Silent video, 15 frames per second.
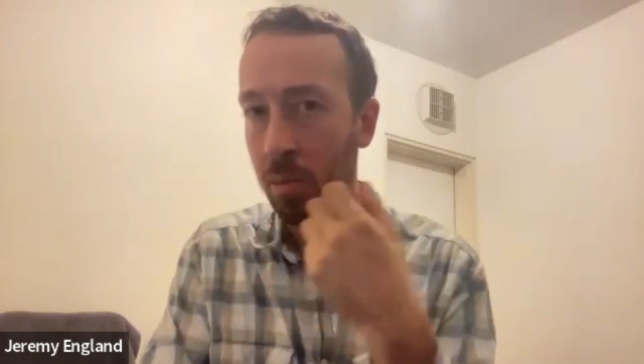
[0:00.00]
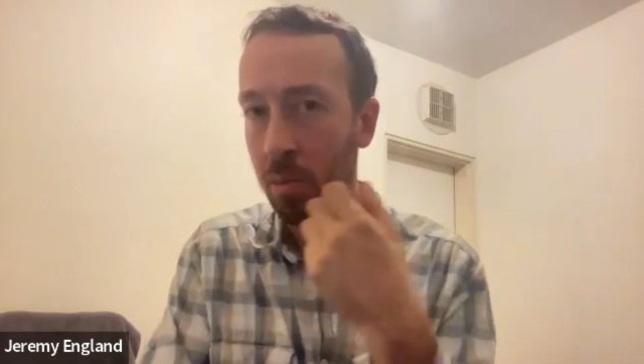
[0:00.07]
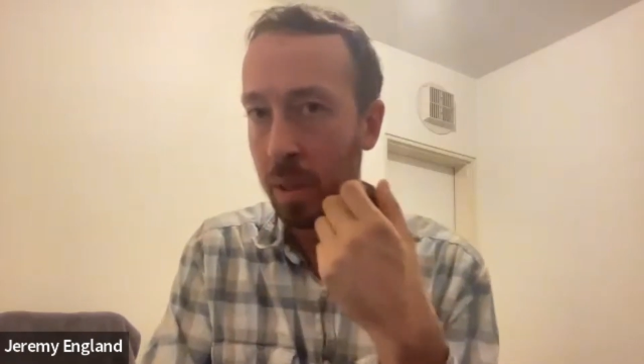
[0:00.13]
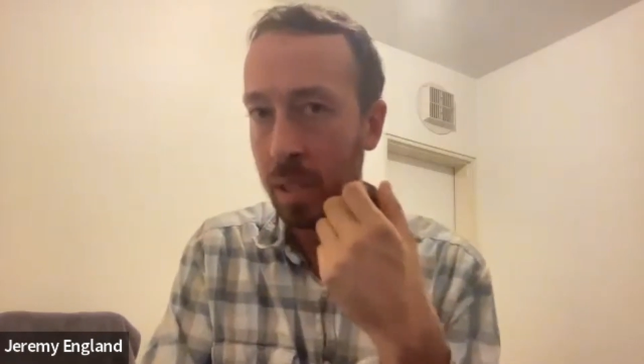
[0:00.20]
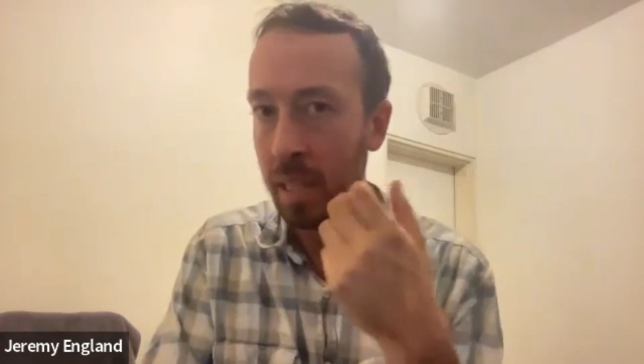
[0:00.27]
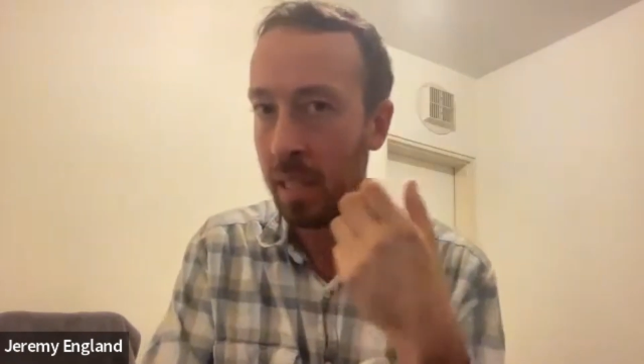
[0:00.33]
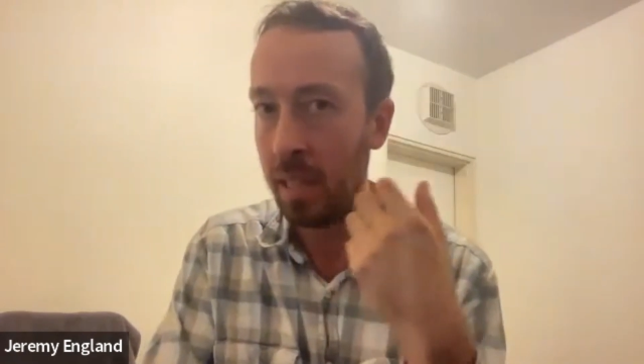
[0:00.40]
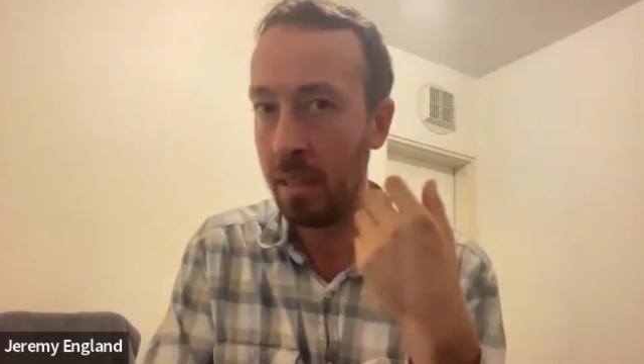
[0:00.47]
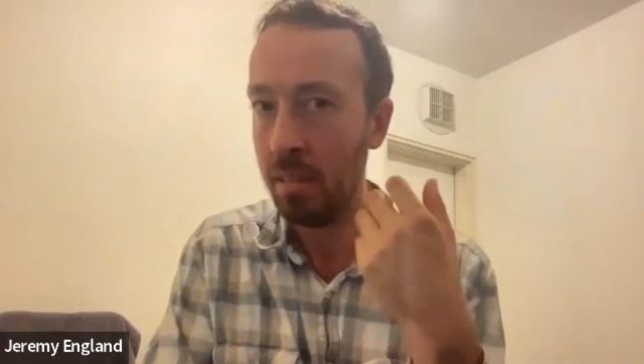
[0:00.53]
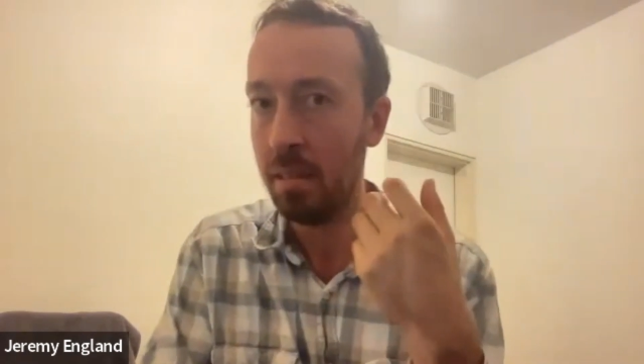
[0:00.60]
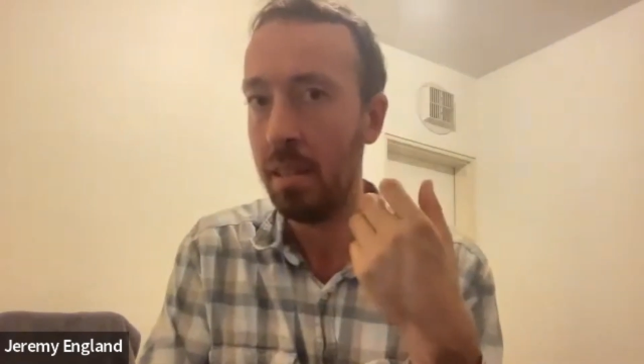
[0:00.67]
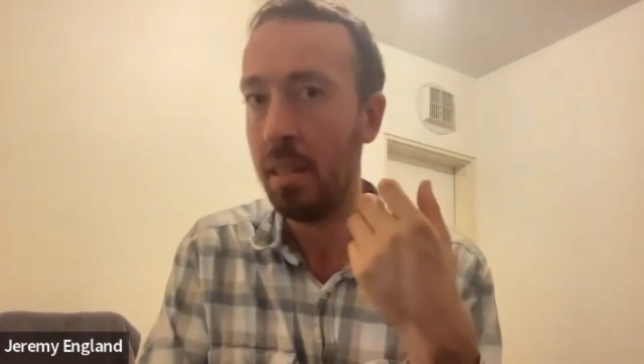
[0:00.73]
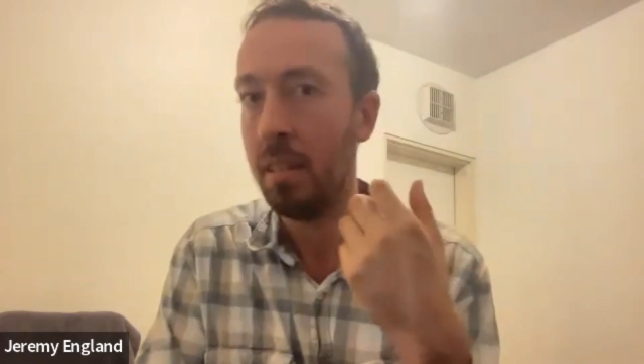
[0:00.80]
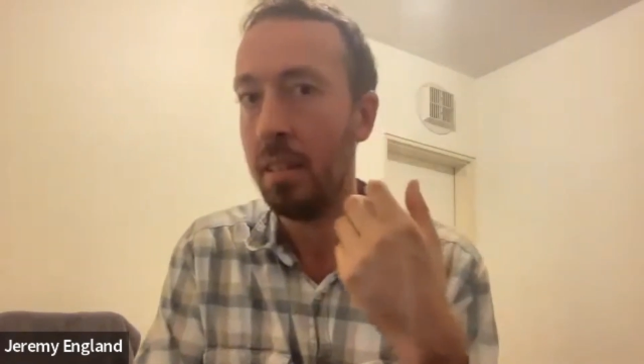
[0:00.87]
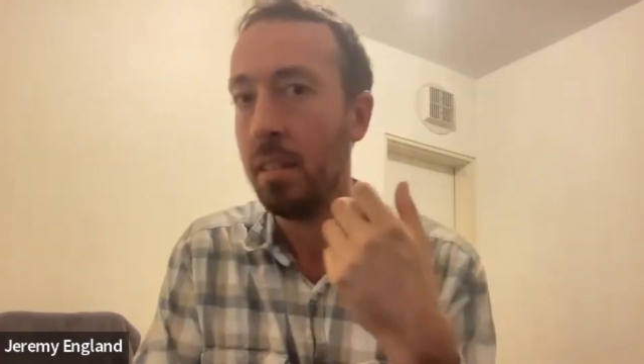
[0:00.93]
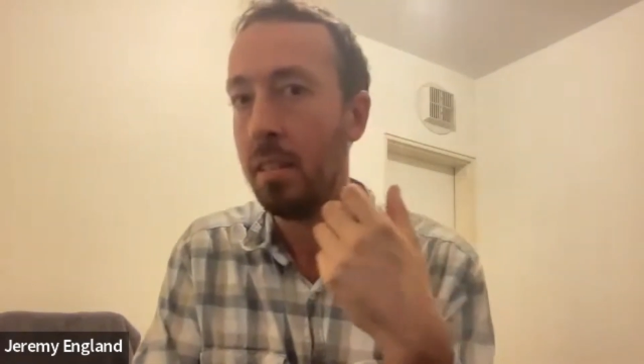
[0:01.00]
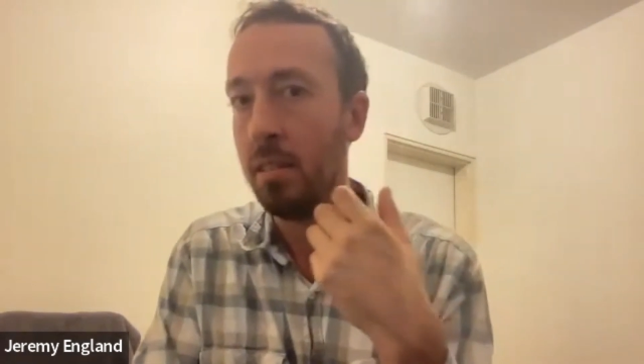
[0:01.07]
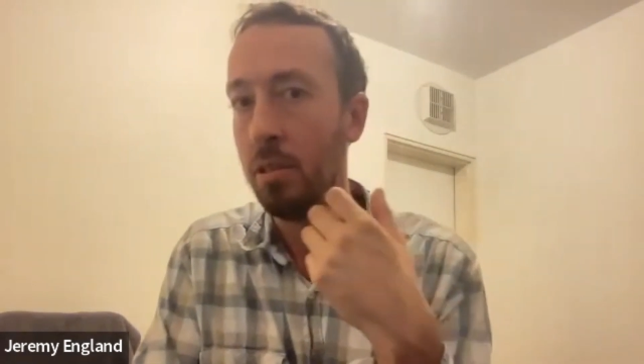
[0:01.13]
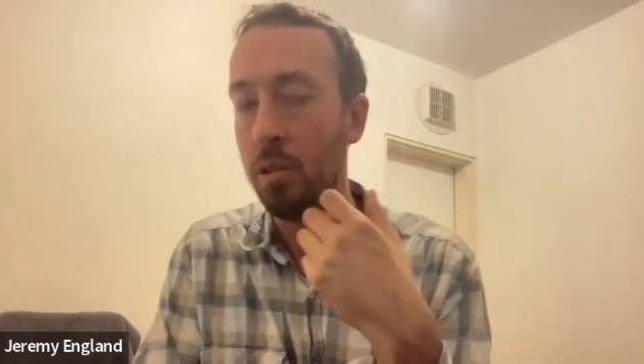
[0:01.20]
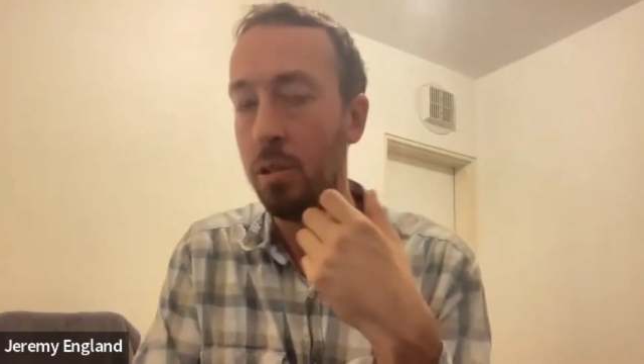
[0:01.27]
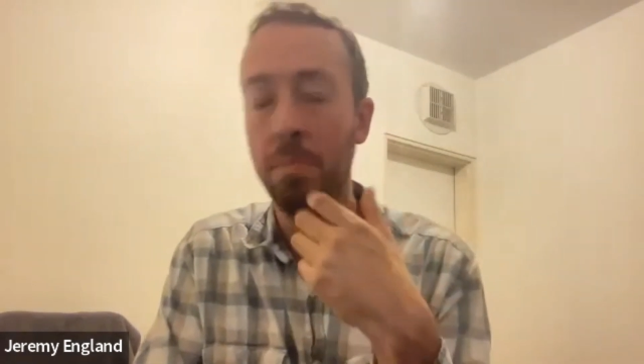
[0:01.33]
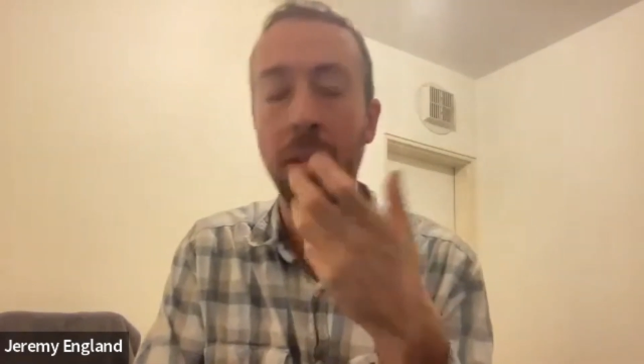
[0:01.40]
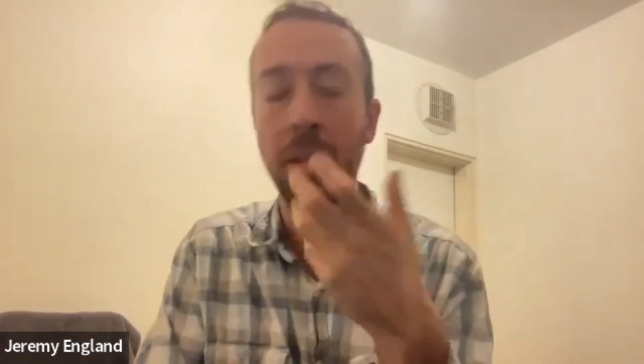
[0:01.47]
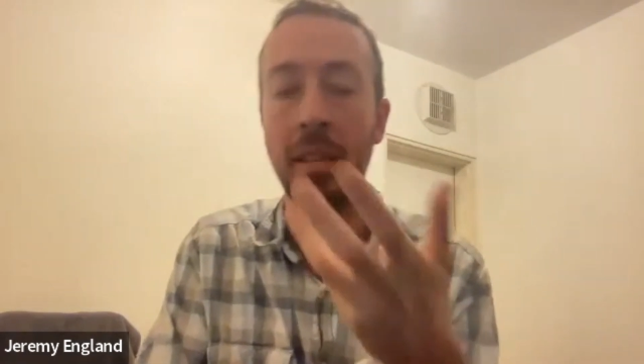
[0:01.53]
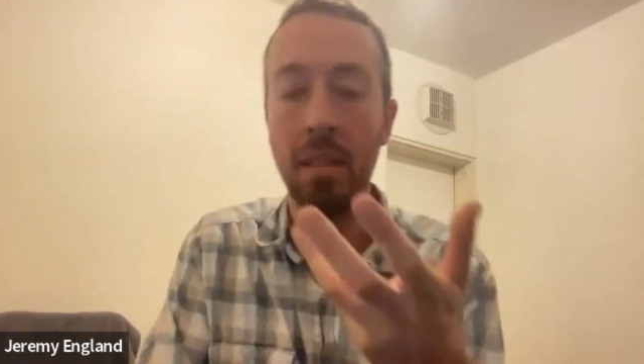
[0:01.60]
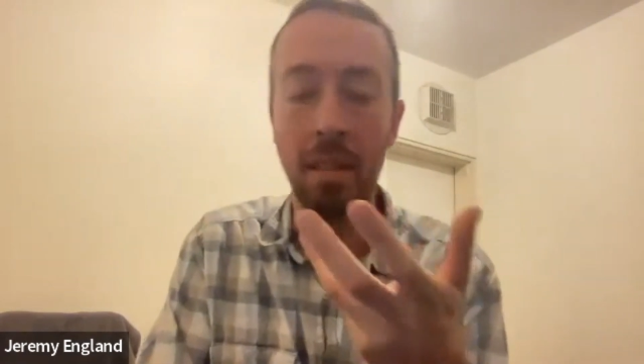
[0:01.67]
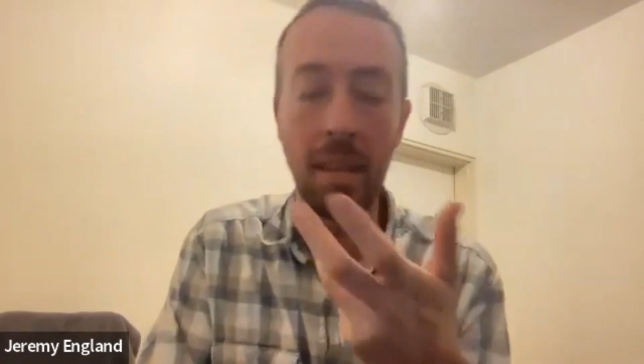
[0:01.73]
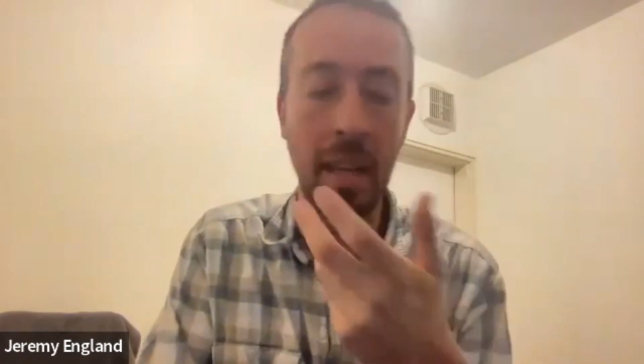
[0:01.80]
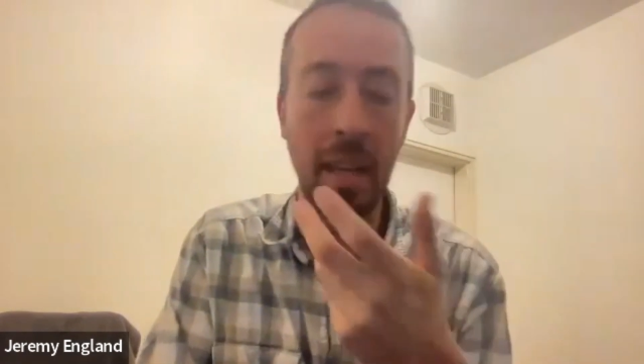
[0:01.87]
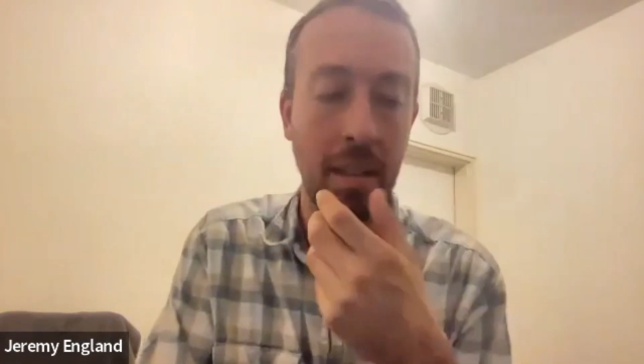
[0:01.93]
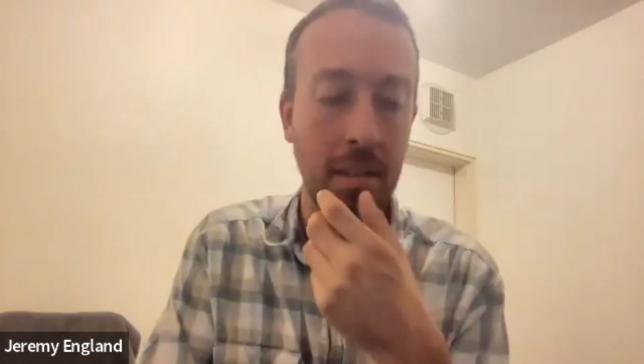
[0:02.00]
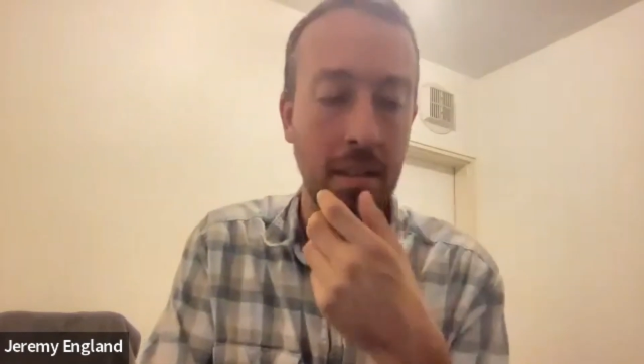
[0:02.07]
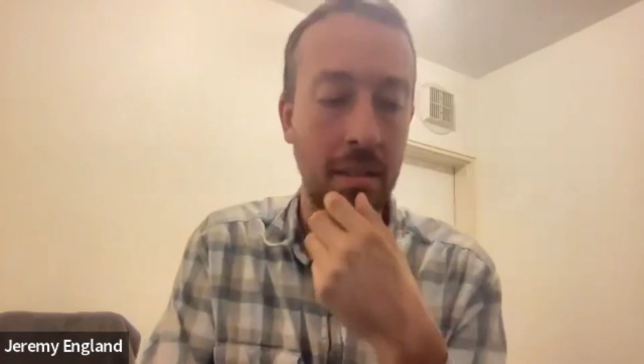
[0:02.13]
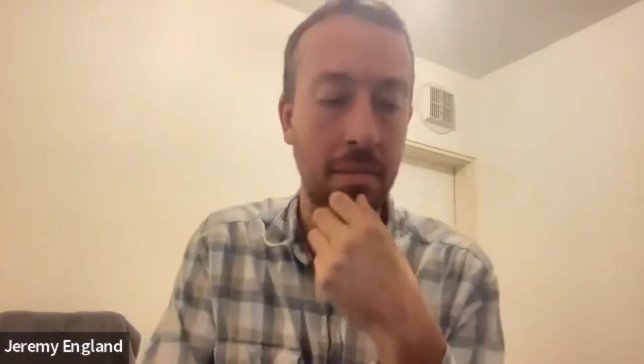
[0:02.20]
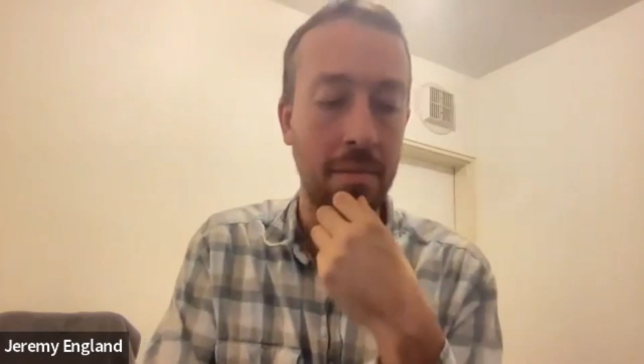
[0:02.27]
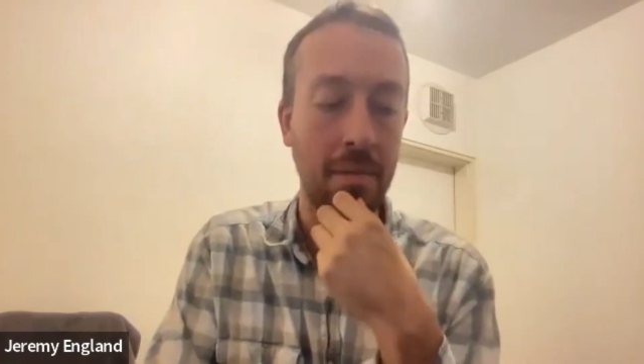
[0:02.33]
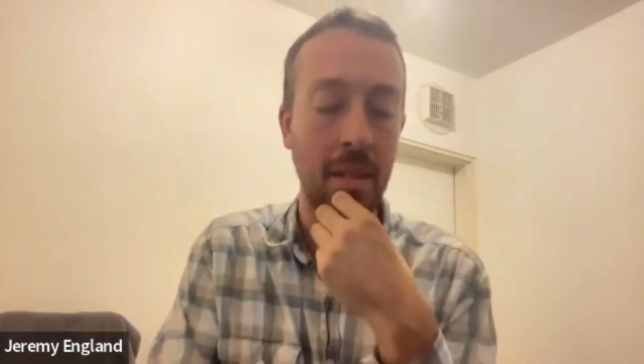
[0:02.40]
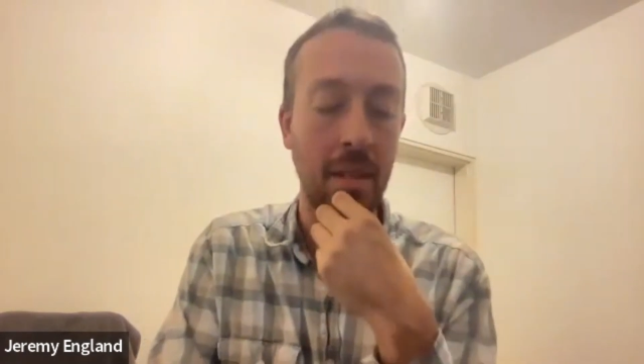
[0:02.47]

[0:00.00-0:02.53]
we should be in the land